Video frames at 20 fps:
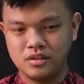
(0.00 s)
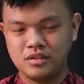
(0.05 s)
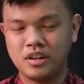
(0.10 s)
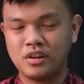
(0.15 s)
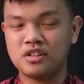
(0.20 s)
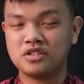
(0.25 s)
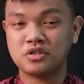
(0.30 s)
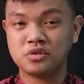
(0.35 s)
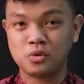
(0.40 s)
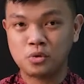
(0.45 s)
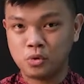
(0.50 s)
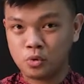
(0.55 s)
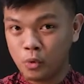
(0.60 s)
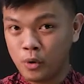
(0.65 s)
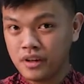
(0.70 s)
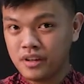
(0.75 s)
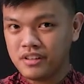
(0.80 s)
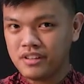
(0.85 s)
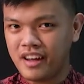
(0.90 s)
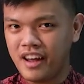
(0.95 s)
Now, this
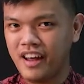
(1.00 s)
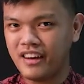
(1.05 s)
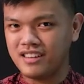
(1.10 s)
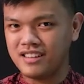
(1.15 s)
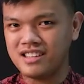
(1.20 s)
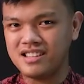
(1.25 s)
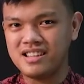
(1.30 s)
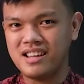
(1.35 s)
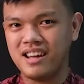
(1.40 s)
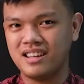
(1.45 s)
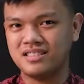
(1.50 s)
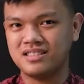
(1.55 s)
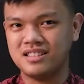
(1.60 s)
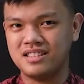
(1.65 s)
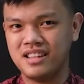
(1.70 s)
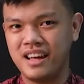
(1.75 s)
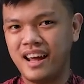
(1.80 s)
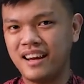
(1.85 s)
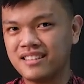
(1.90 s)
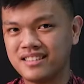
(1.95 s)
quick and
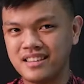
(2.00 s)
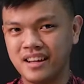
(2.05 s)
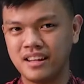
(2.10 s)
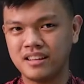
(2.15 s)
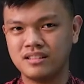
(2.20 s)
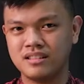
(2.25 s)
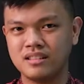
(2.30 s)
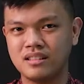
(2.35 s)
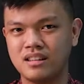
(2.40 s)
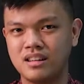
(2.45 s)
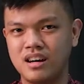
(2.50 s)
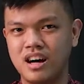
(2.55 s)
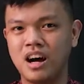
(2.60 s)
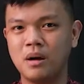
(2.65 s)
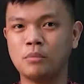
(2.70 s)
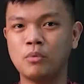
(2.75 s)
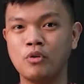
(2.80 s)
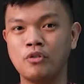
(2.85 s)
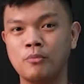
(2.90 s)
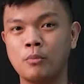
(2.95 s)
est ending
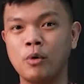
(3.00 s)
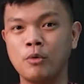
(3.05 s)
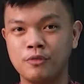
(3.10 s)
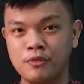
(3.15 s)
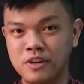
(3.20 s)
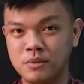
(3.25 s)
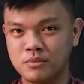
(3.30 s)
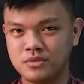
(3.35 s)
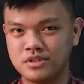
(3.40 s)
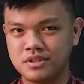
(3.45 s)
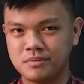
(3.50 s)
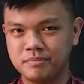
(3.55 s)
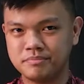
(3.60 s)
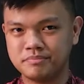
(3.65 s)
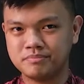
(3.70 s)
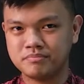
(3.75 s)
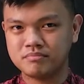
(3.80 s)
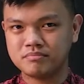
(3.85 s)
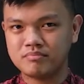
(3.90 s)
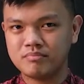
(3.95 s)
are both morphemes.
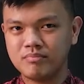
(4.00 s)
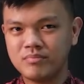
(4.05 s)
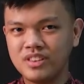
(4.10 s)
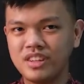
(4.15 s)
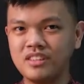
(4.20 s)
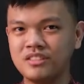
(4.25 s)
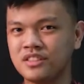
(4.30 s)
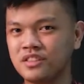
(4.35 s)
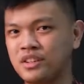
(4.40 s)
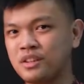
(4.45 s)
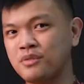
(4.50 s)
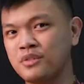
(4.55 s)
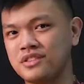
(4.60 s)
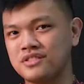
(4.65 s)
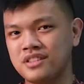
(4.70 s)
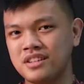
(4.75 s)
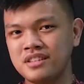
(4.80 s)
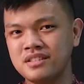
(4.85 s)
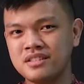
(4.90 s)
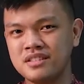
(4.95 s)
The
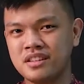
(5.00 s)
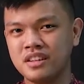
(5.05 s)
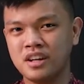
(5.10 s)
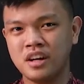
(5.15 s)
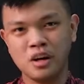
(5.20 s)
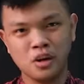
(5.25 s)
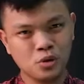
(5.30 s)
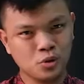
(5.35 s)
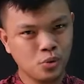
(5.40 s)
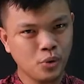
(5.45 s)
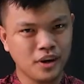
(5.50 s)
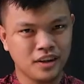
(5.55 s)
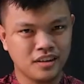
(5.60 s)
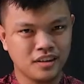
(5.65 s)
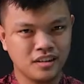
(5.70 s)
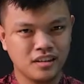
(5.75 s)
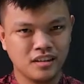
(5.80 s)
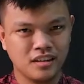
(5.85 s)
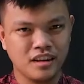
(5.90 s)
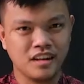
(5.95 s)
difference is,
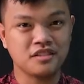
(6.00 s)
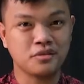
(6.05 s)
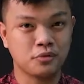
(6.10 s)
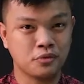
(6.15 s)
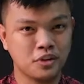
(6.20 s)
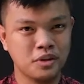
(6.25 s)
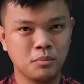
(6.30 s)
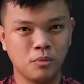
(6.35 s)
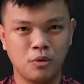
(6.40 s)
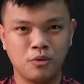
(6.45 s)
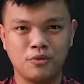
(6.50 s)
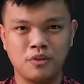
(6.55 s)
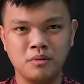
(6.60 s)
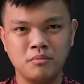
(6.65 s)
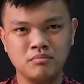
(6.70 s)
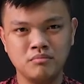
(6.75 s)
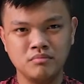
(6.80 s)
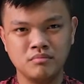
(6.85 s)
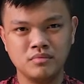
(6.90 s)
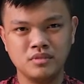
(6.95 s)
quick is a free
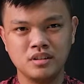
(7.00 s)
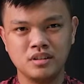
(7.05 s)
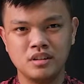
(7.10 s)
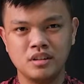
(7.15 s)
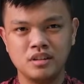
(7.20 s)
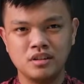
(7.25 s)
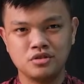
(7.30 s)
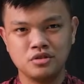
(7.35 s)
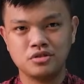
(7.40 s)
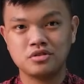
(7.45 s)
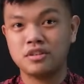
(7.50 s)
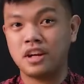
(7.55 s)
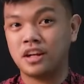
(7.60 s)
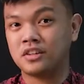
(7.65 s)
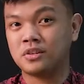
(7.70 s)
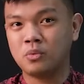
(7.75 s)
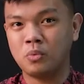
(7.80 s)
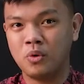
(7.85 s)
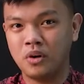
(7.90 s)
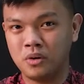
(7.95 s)
morpheme, just
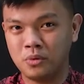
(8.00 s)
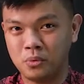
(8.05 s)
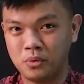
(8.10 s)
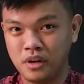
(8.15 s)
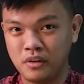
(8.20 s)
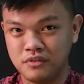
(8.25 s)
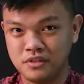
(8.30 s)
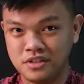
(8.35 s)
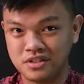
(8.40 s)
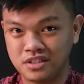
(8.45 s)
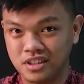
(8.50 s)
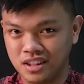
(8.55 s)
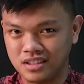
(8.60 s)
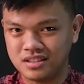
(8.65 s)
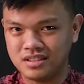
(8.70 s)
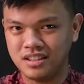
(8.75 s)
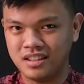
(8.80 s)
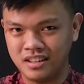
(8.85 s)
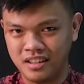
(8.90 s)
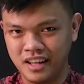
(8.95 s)
like the one we have
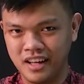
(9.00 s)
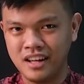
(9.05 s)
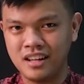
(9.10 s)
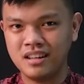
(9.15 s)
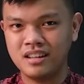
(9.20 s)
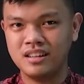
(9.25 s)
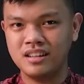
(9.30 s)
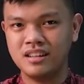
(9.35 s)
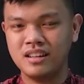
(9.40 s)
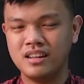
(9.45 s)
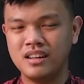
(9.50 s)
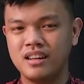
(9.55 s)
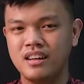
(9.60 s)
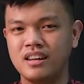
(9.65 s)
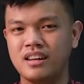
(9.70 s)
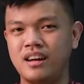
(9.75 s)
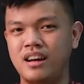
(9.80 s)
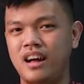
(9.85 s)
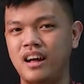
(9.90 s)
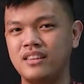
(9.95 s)
discussed earlier,
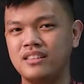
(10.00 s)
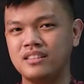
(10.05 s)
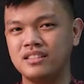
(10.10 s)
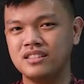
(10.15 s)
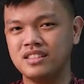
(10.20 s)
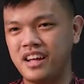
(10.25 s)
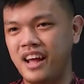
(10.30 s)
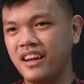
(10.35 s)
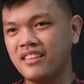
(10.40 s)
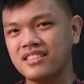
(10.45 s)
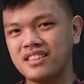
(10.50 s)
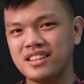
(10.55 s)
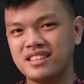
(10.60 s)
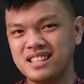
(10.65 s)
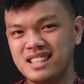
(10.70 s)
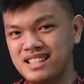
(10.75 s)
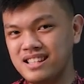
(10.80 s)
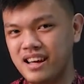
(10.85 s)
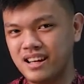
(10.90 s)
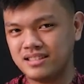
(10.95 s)
and the ending
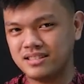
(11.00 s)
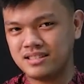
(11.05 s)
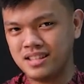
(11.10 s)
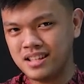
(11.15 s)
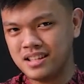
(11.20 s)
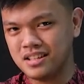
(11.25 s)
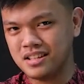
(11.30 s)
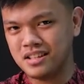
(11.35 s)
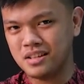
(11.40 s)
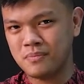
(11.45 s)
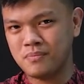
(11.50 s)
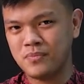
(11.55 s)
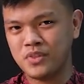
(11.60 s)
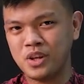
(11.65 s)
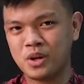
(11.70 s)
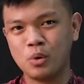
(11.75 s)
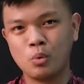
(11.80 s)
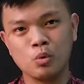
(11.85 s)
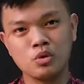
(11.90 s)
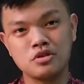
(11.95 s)
est,
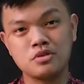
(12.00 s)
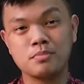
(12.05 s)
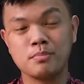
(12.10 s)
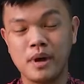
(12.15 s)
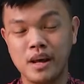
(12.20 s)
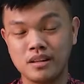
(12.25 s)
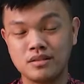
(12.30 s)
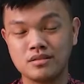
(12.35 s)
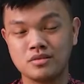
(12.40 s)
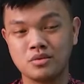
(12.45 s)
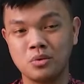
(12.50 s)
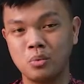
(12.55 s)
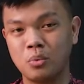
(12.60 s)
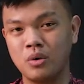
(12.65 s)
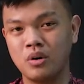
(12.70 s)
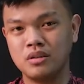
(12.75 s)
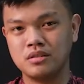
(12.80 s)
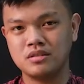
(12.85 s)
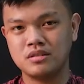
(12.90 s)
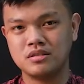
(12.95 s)
which makes the
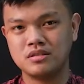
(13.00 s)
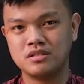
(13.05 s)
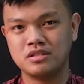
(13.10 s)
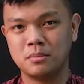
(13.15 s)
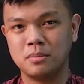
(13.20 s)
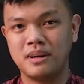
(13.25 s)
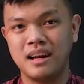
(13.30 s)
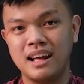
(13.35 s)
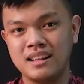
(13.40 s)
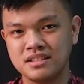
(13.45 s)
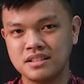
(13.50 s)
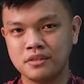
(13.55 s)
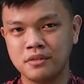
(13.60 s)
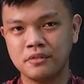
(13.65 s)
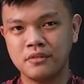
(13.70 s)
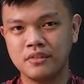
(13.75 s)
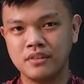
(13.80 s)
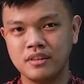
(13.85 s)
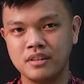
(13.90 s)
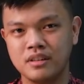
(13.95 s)
word
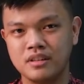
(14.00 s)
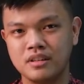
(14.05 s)
superlative,